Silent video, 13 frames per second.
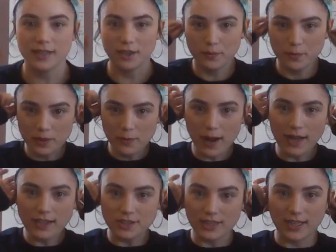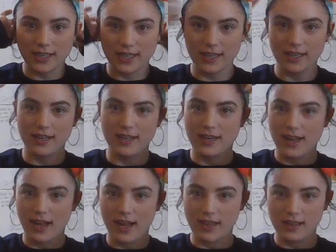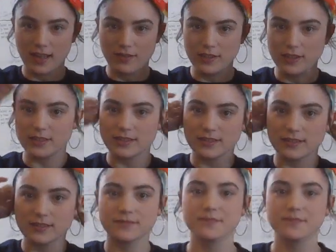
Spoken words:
I hope you're watching. I love it.